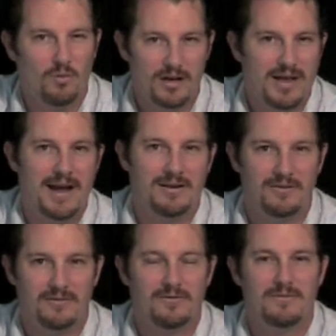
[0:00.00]
what kind
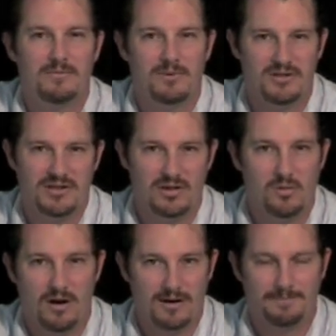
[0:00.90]
of person
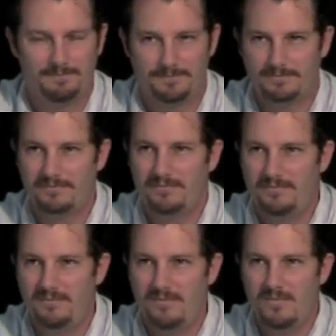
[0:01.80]
you are.
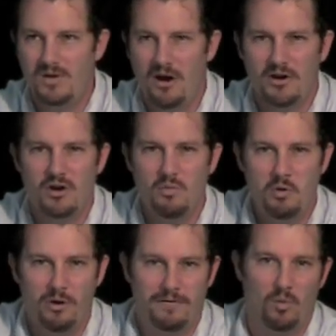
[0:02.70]
Are you
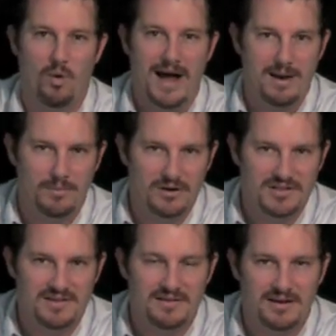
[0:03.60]
more of a why
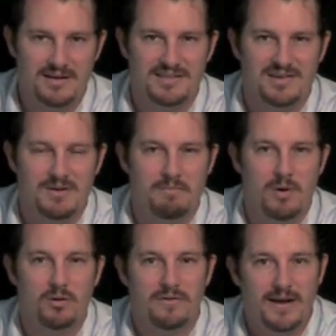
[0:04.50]
person that needs to be
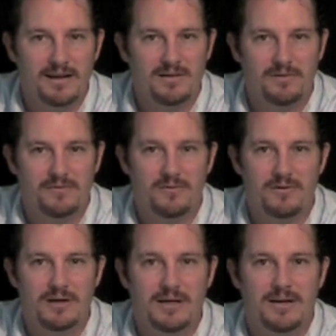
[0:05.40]
motivated
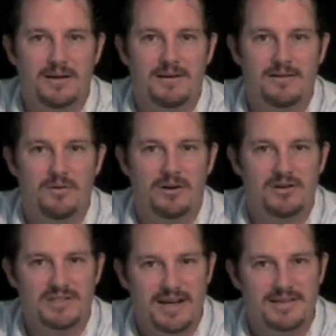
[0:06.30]
before you
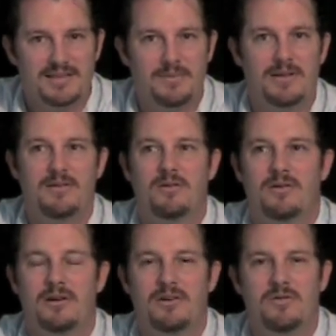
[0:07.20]
understand something,
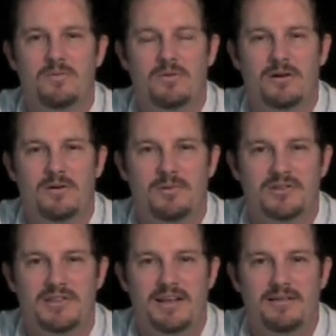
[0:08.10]
or are you a
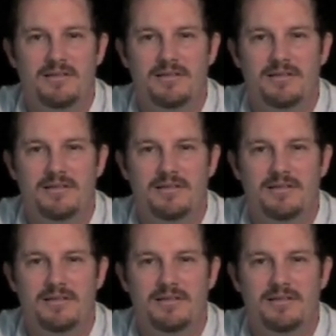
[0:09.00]
person that